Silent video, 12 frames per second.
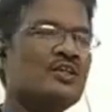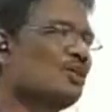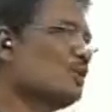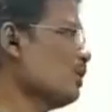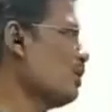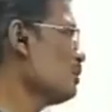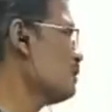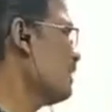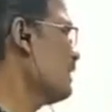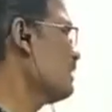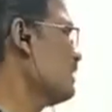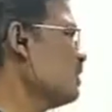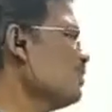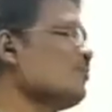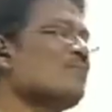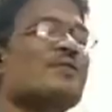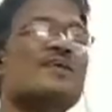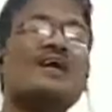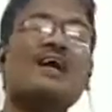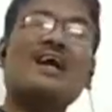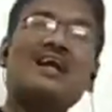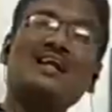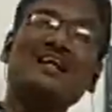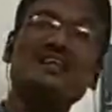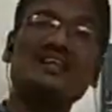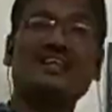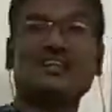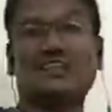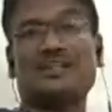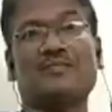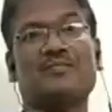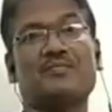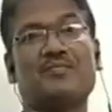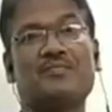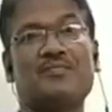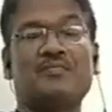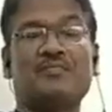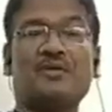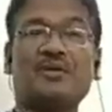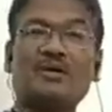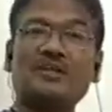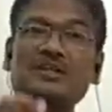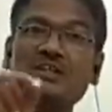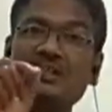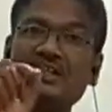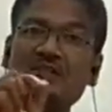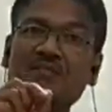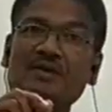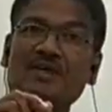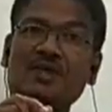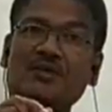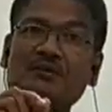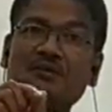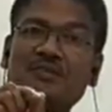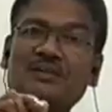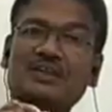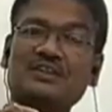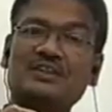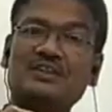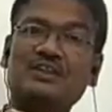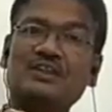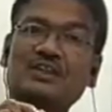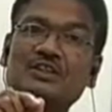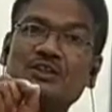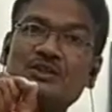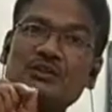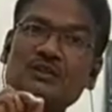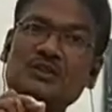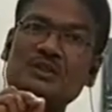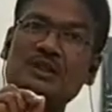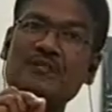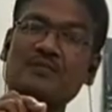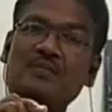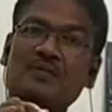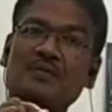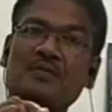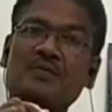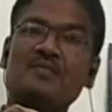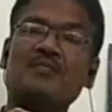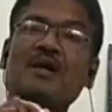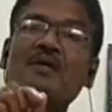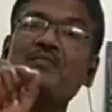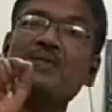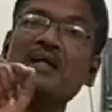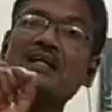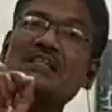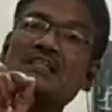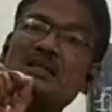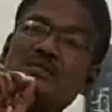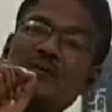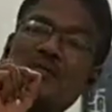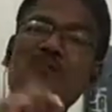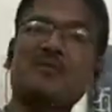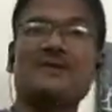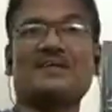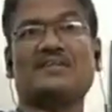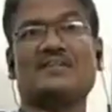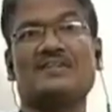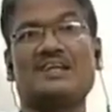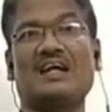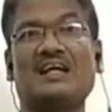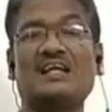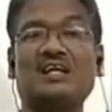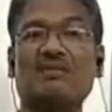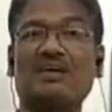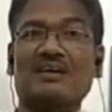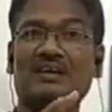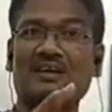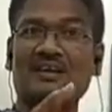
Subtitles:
you have to write down alliteration. Because this figure of speech is used by maximum poets, and in our